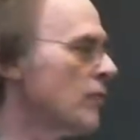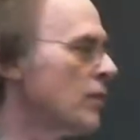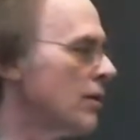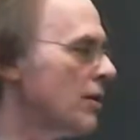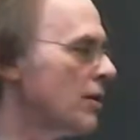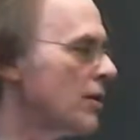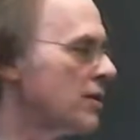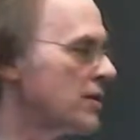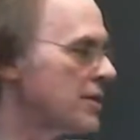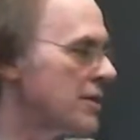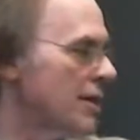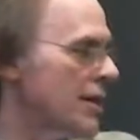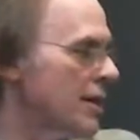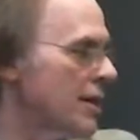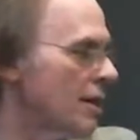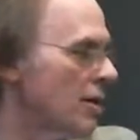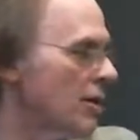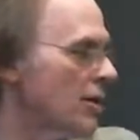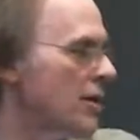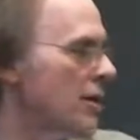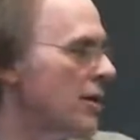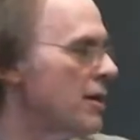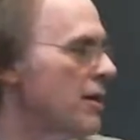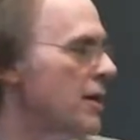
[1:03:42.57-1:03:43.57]

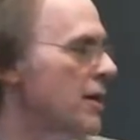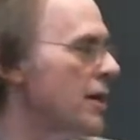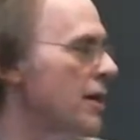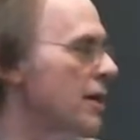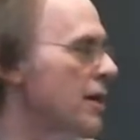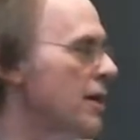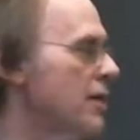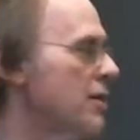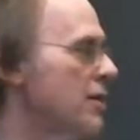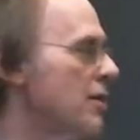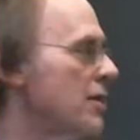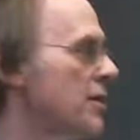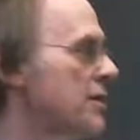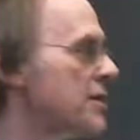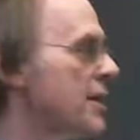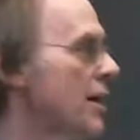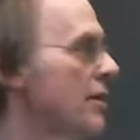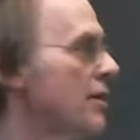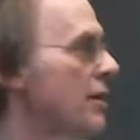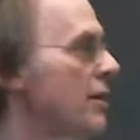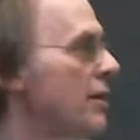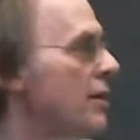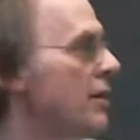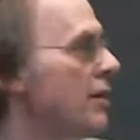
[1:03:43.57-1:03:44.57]
it turns
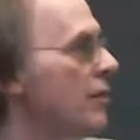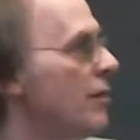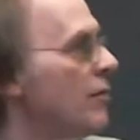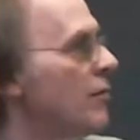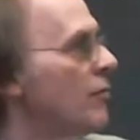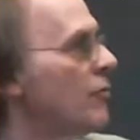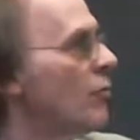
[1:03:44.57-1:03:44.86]
out in